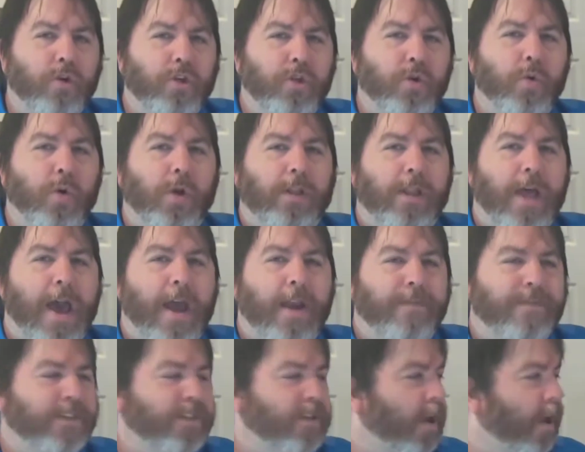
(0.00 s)
do a lot
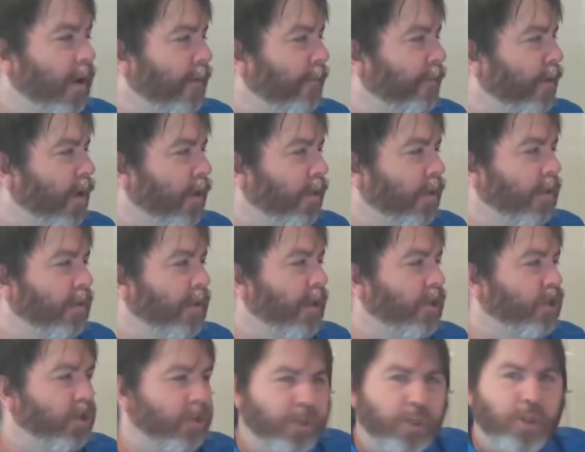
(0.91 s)
of stuff other
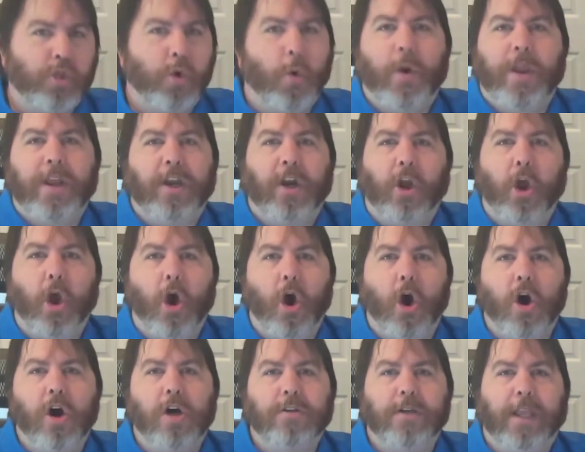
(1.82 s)
than just join a
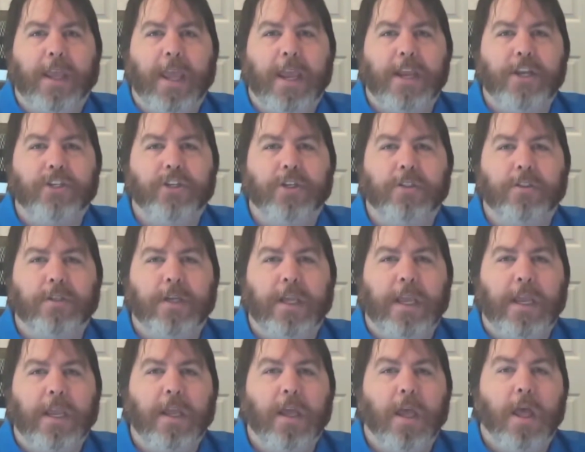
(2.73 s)
call
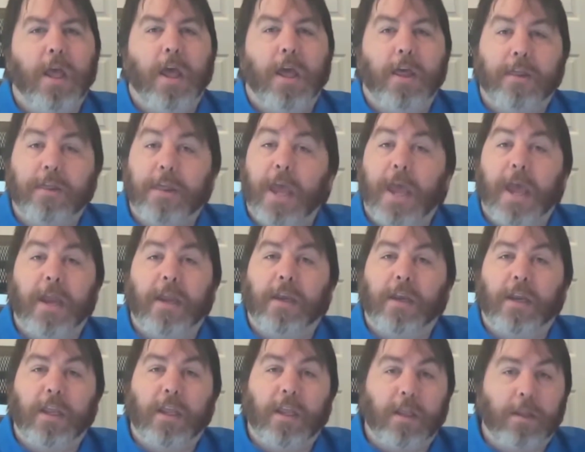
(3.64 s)
occasionally,
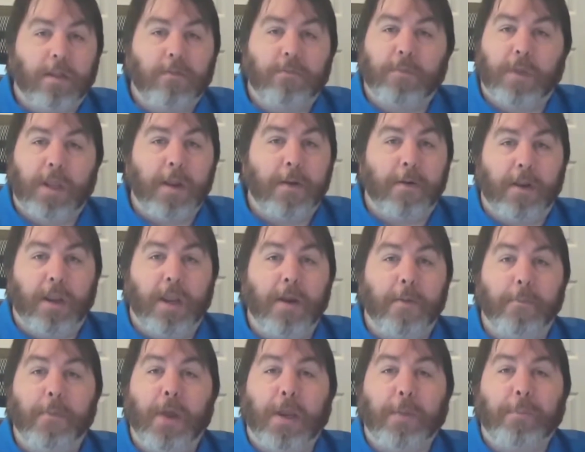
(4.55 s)
then
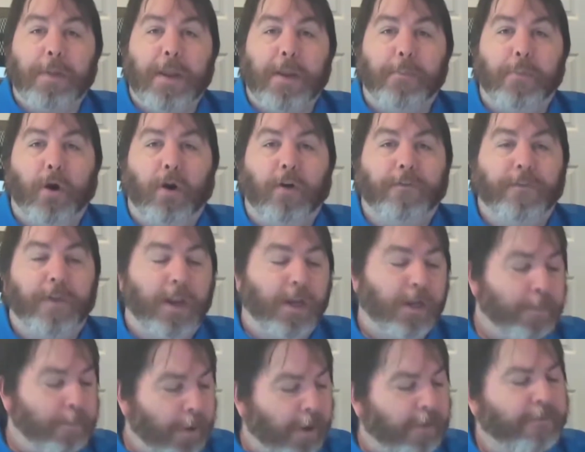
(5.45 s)
it might be
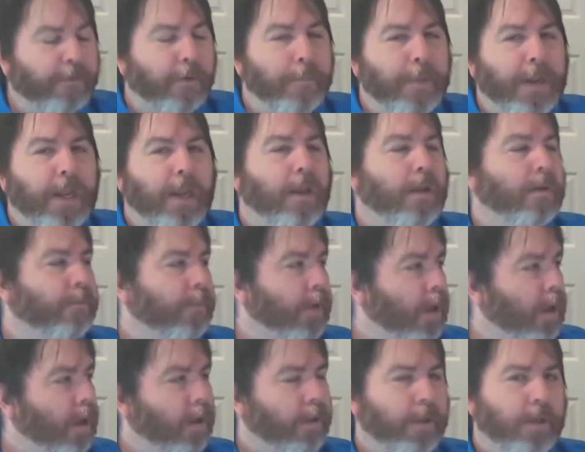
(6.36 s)
perfect. But for me,
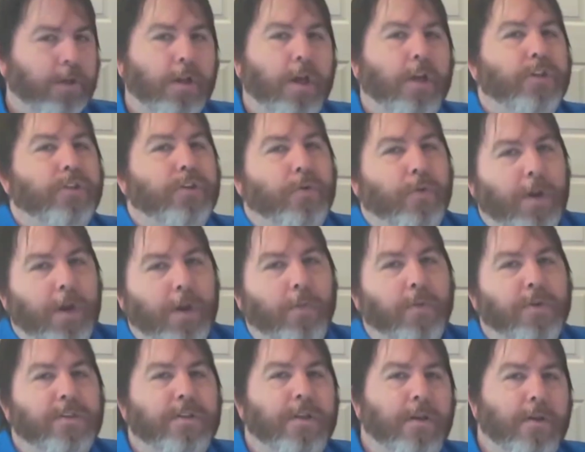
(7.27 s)
the touchscreen
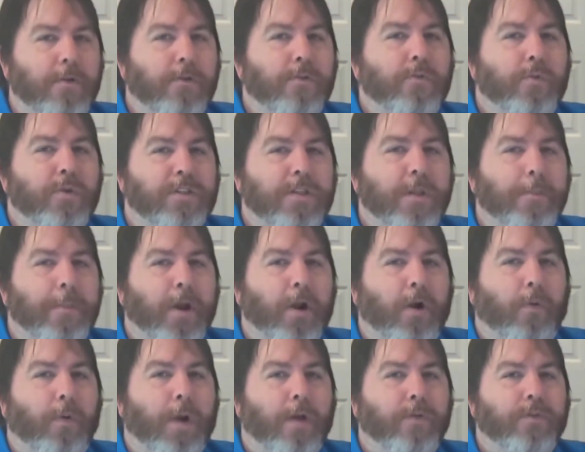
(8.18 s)
was the
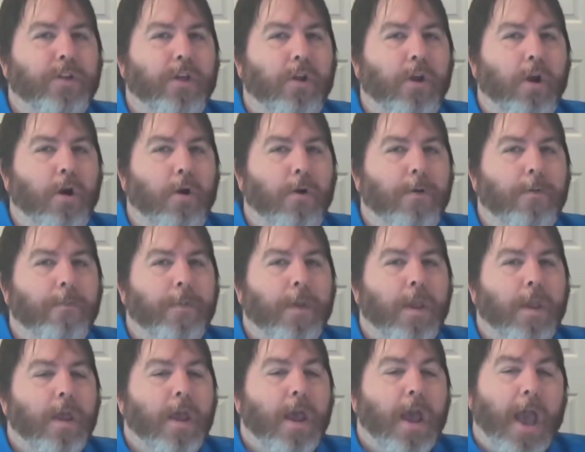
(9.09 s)
better route to go.
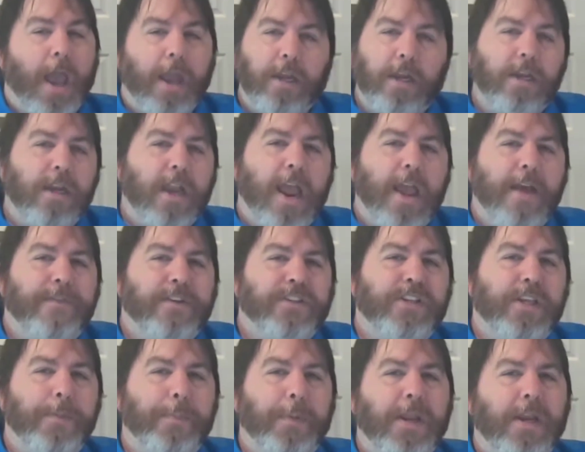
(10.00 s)
I didn't have a
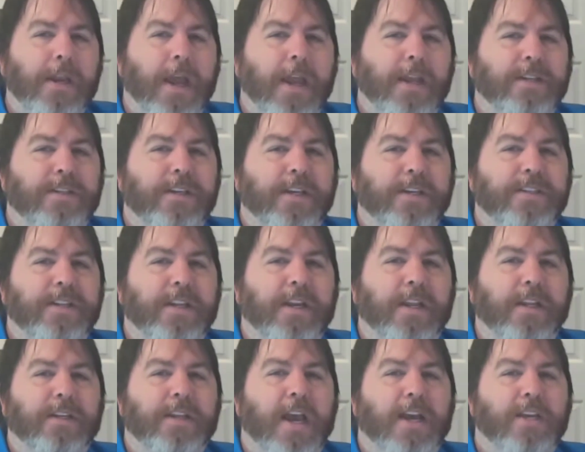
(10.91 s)
CP960
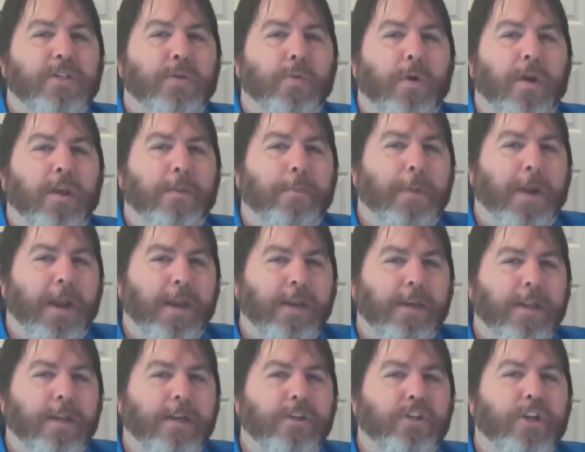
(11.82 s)
to test with, but I
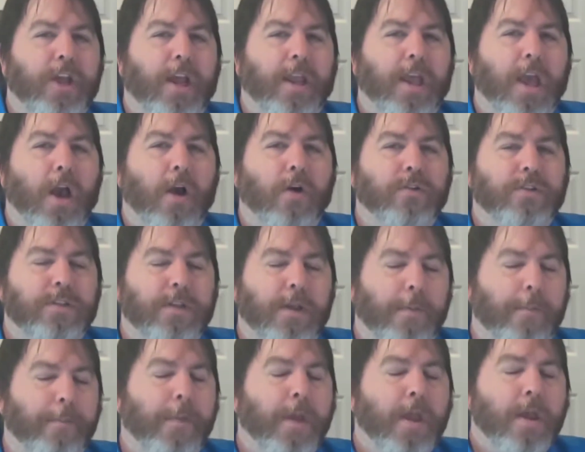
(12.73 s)
did check out
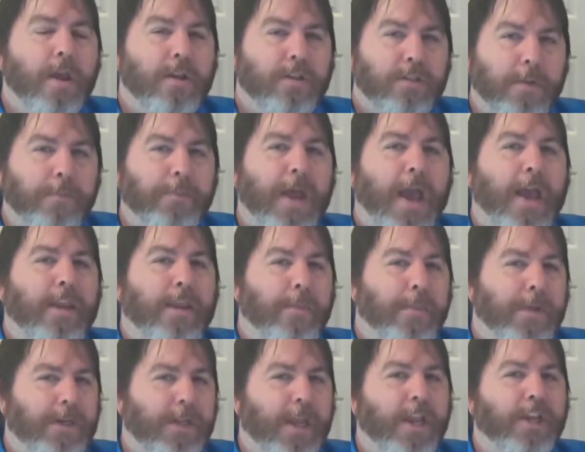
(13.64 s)
some
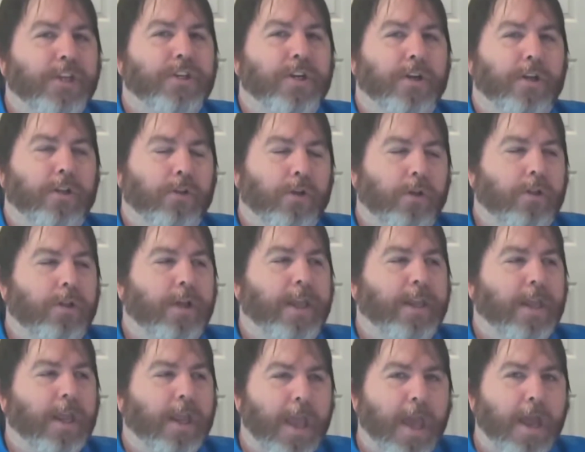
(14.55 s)
documentation. It looked
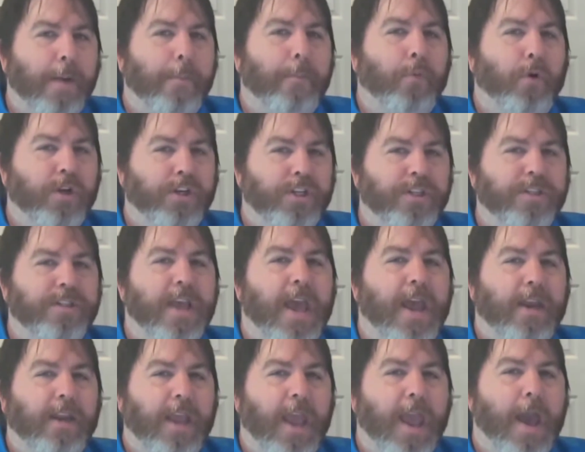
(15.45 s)
like it kind of bridges
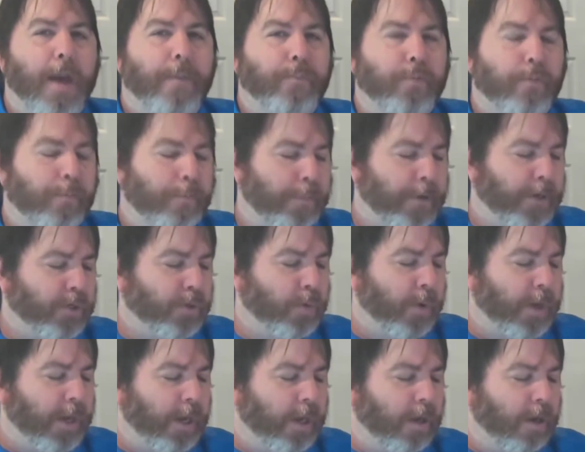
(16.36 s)
that gap
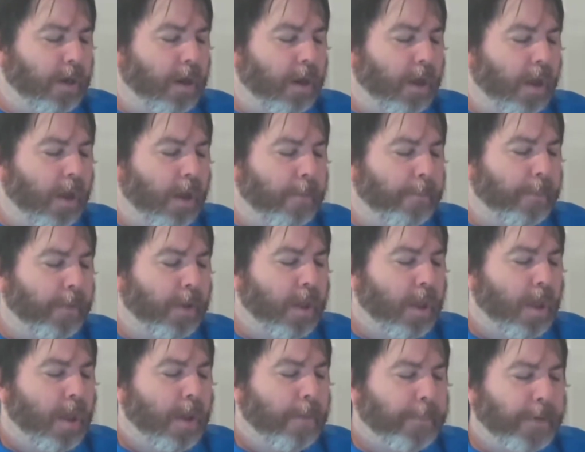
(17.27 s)
between
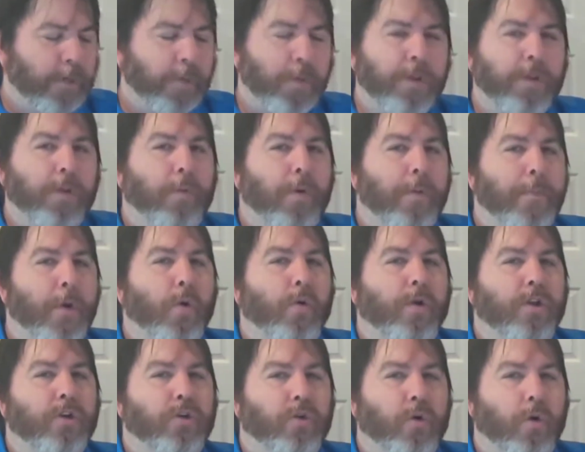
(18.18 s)
the remote
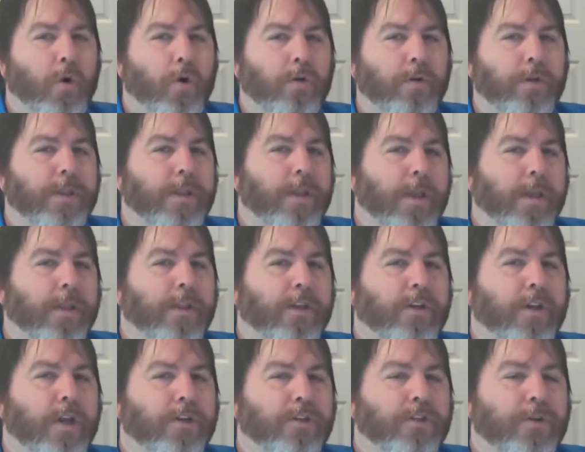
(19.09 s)
control and the
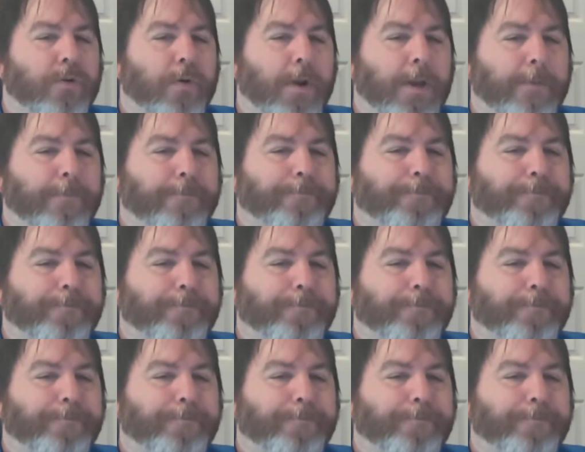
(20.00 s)
touchscreen.